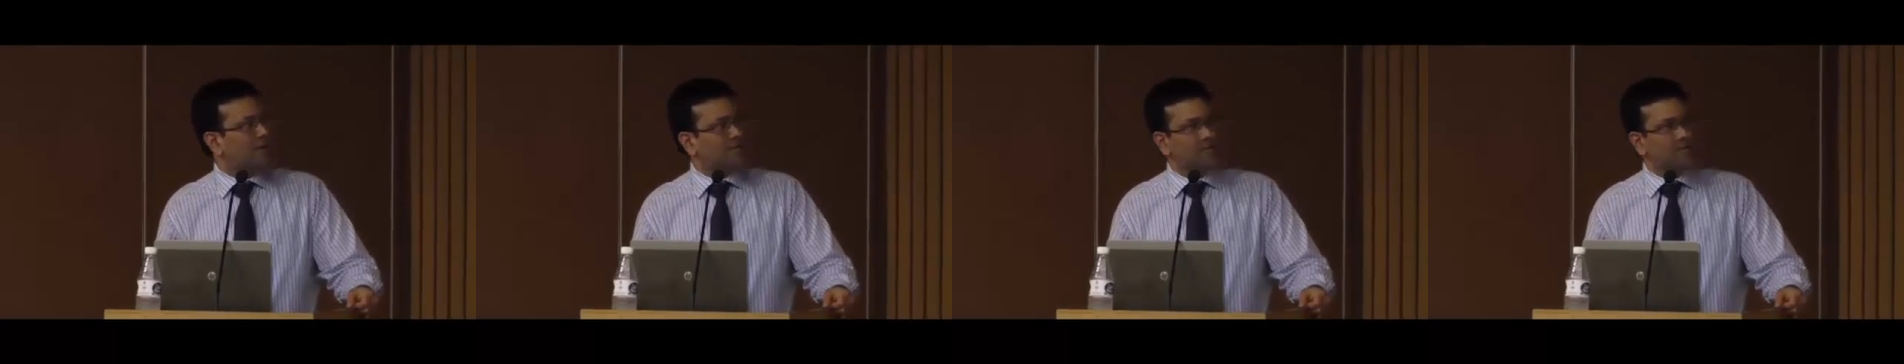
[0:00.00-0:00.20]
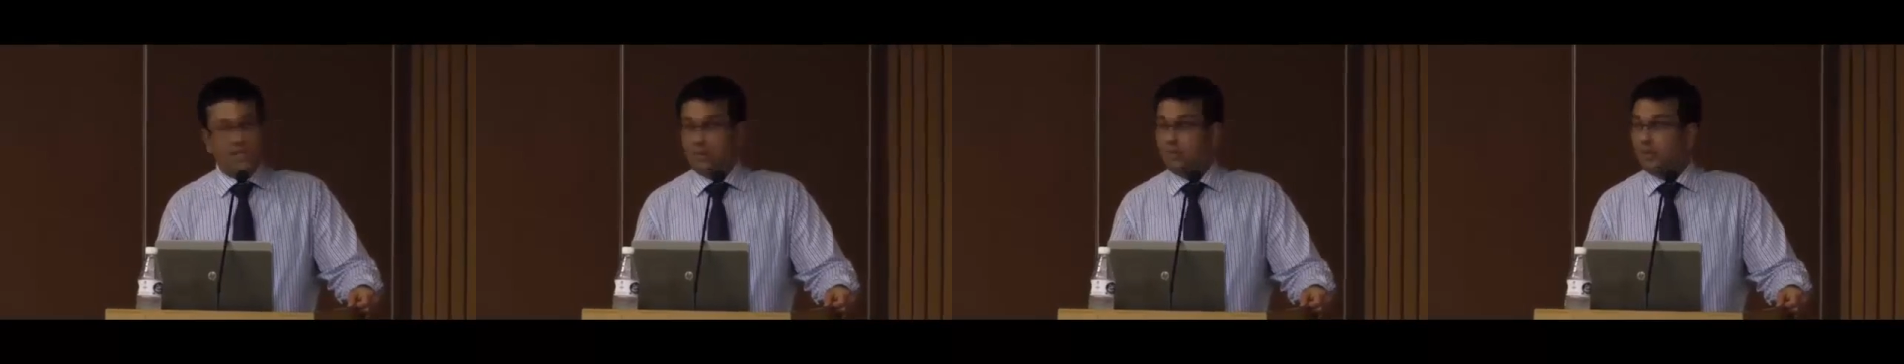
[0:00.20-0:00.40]

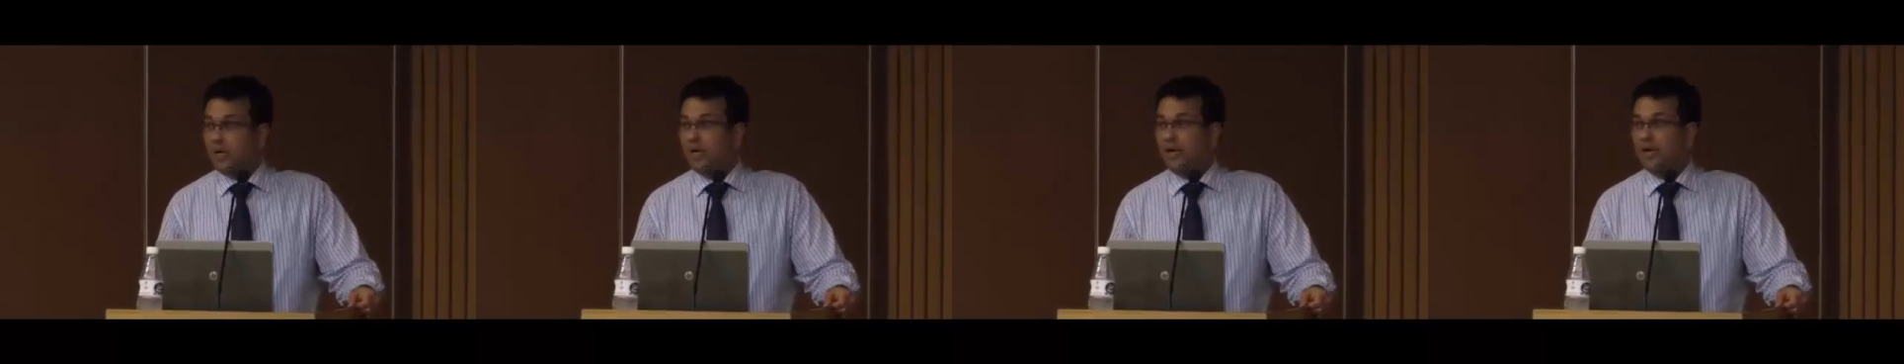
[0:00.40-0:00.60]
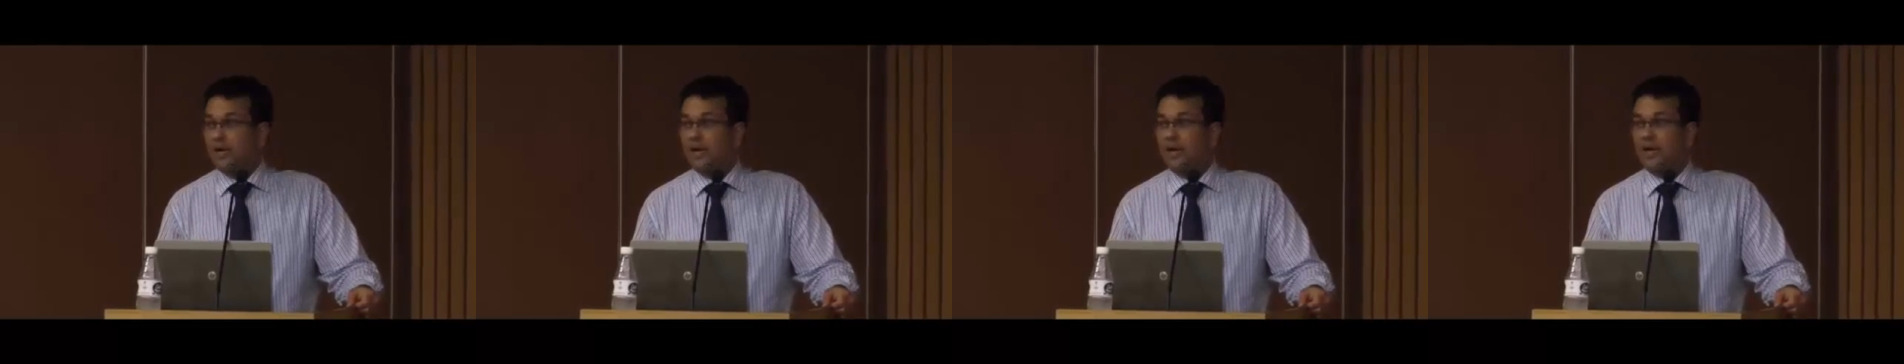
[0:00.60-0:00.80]

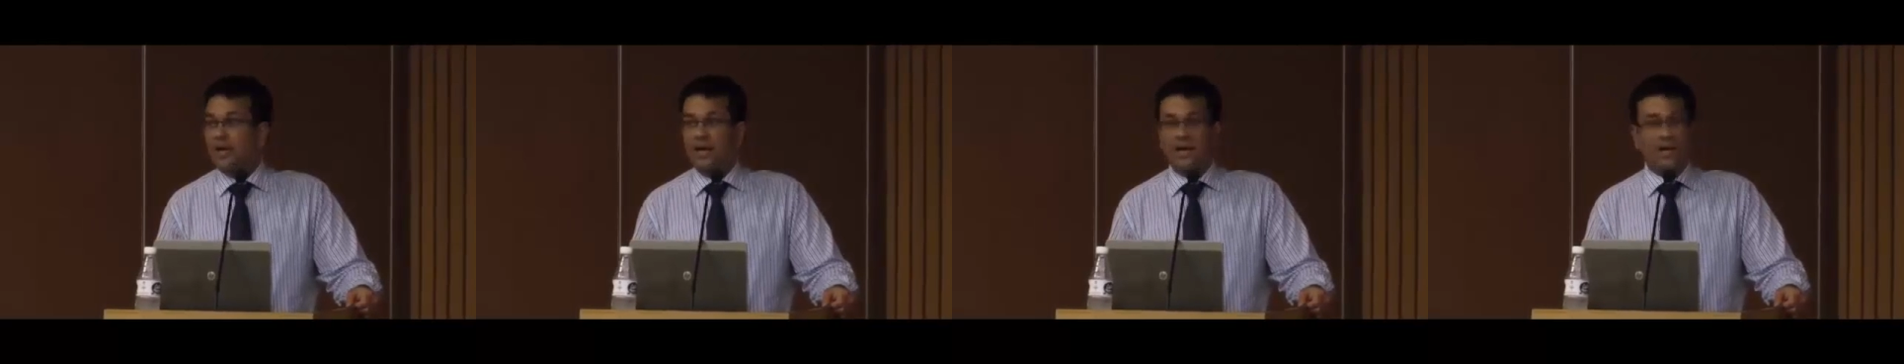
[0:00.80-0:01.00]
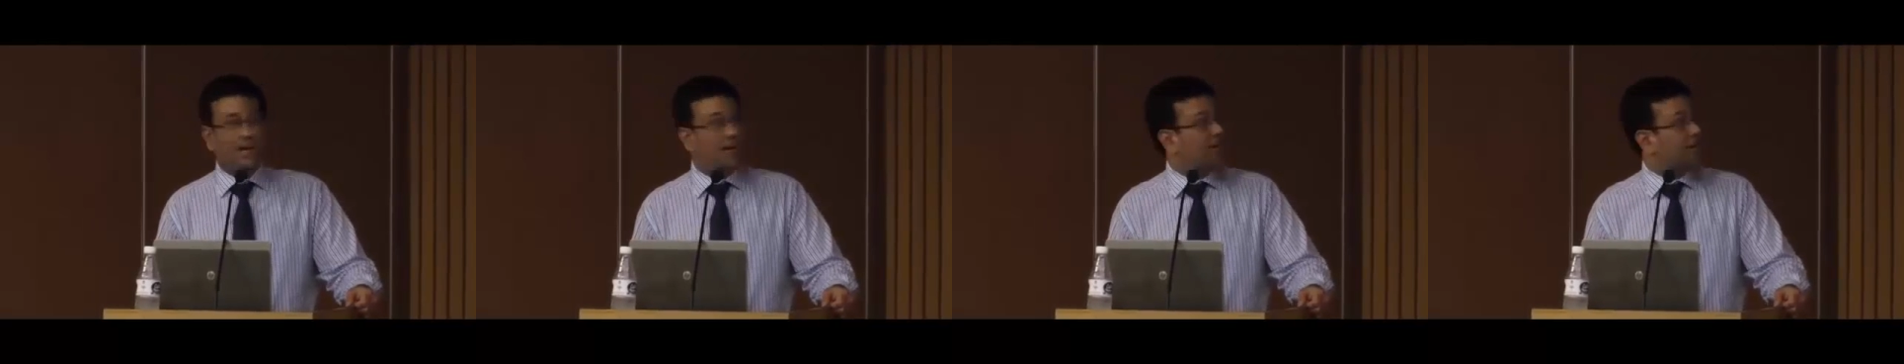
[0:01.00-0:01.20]
capacity
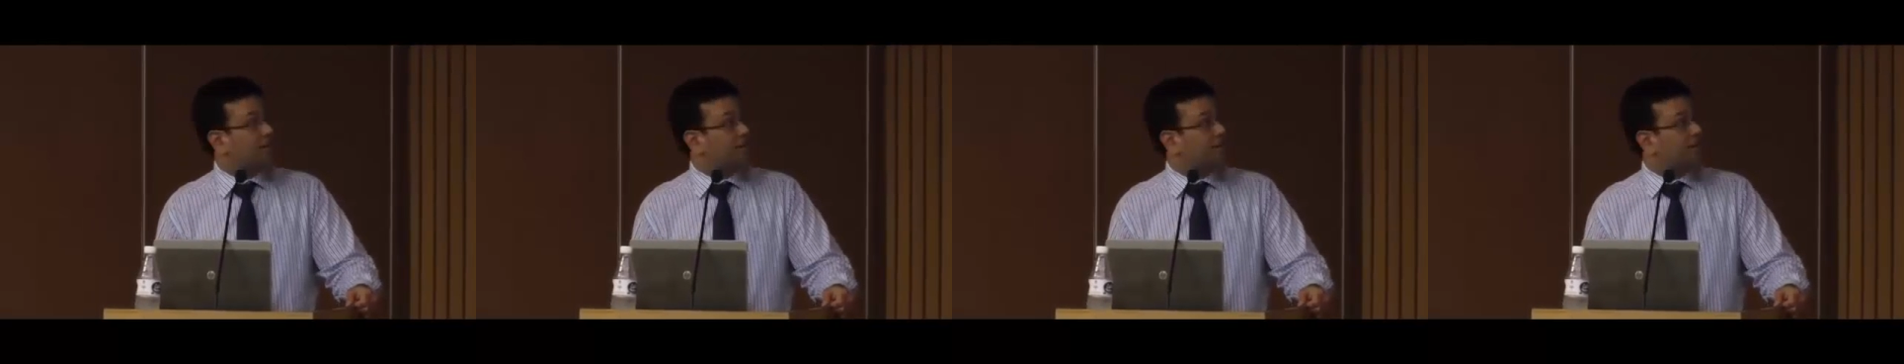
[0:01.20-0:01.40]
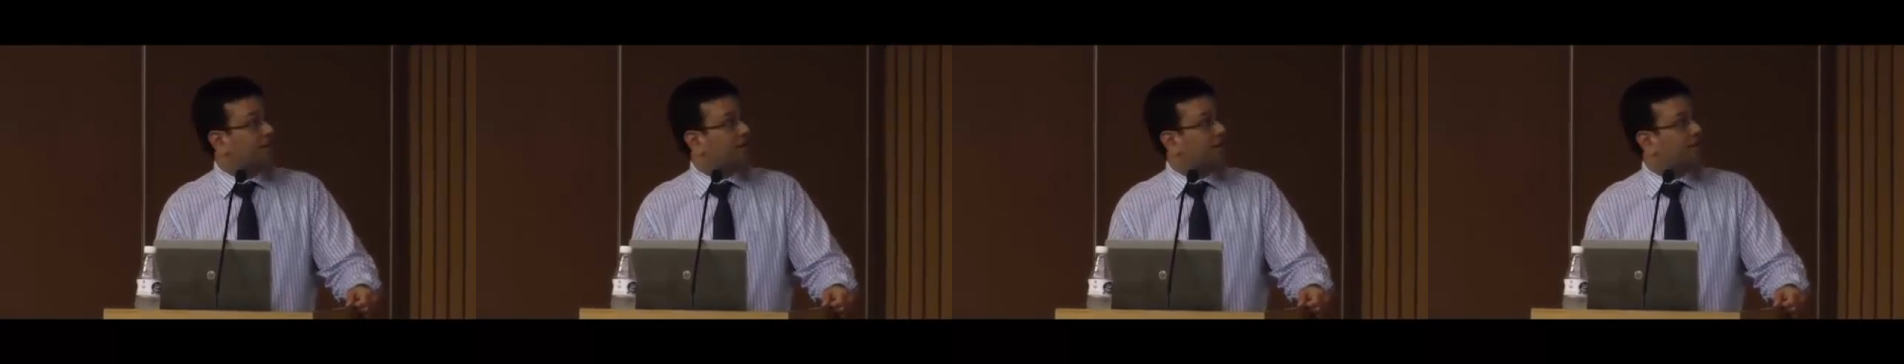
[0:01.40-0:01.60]
building, and
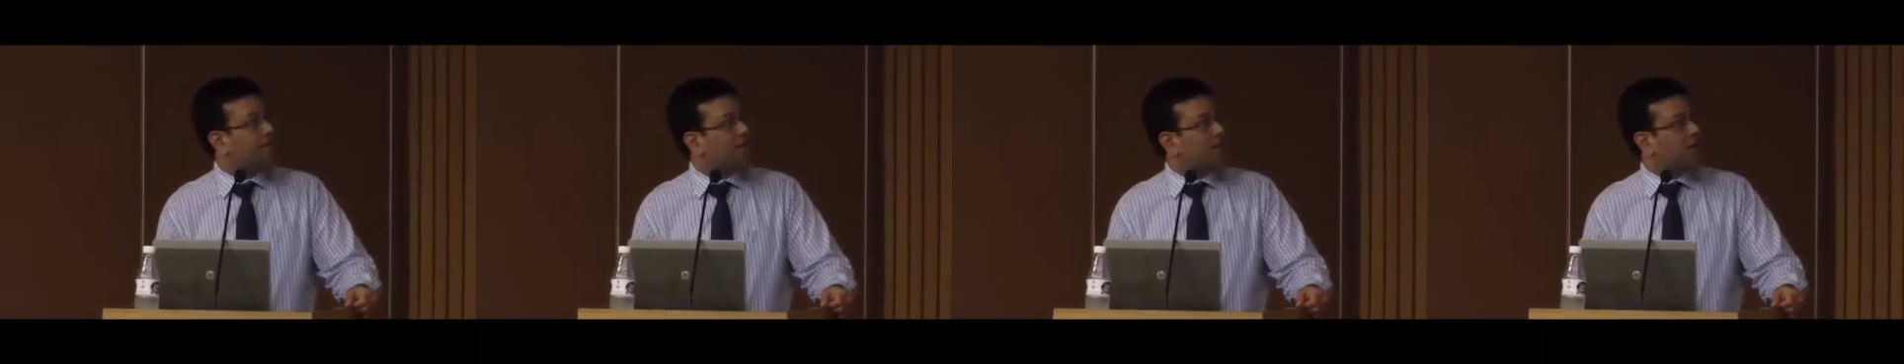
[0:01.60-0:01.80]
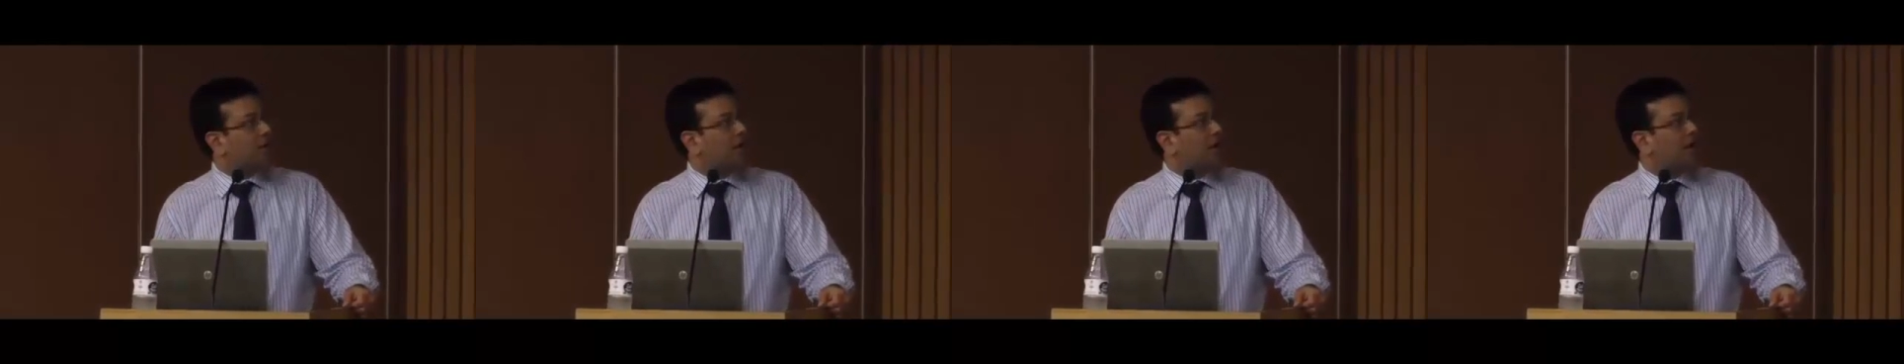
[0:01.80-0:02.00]
engagement